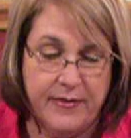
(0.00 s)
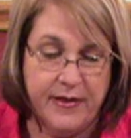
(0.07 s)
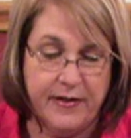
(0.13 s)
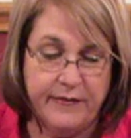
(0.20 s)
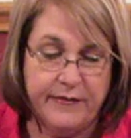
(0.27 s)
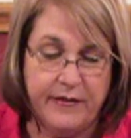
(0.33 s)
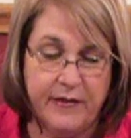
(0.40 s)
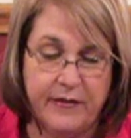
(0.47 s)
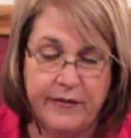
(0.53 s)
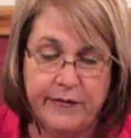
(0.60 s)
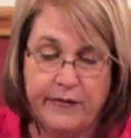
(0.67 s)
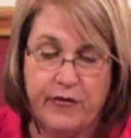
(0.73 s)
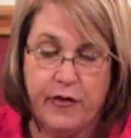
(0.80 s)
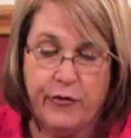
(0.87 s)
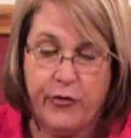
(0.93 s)
this
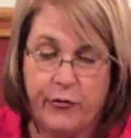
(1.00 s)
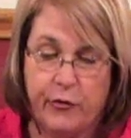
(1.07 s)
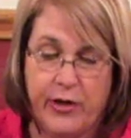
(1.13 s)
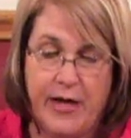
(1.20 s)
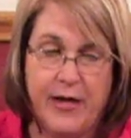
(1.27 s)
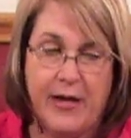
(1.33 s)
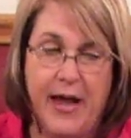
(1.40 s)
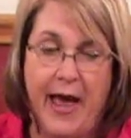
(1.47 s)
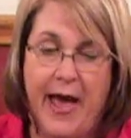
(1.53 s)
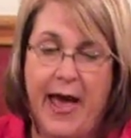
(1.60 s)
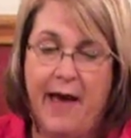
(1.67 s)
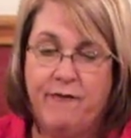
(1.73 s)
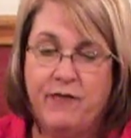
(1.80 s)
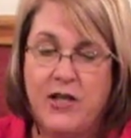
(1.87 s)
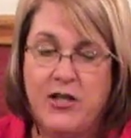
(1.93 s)
is the
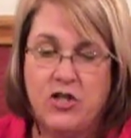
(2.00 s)
3.5